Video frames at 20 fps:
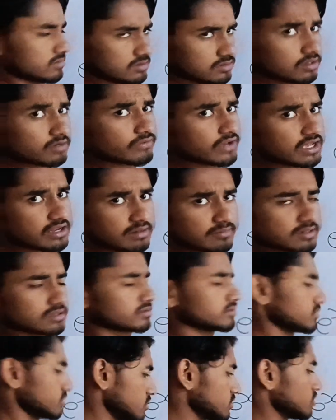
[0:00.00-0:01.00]

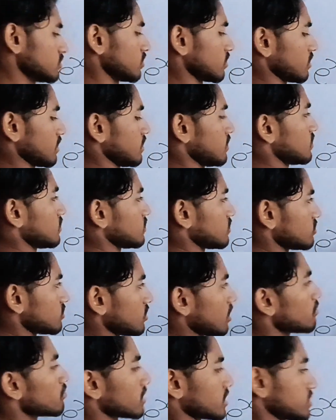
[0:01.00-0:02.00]
your
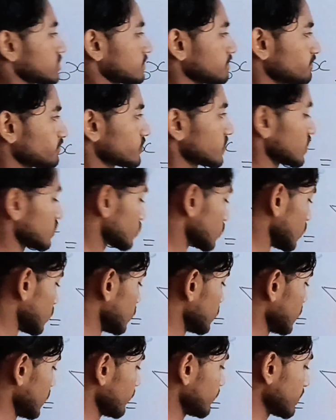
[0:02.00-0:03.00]
numbers.
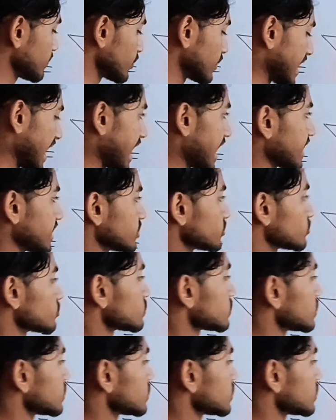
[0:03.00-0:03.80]
So if you put n is